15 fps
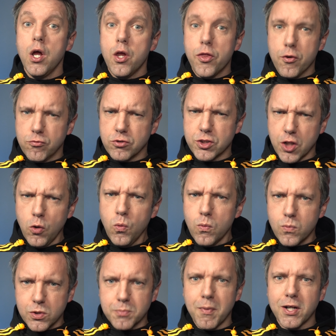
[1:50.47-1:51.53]
The result
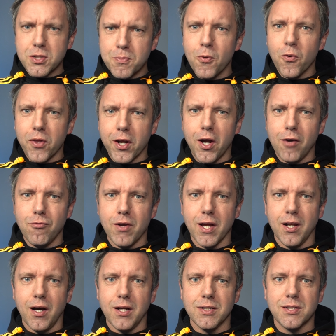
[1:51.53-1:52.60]
was much more than I
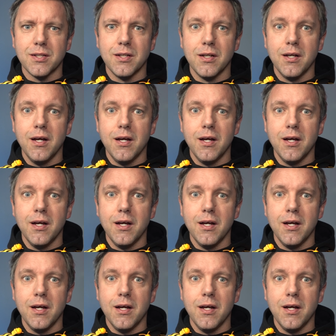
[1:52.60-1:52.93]
realised.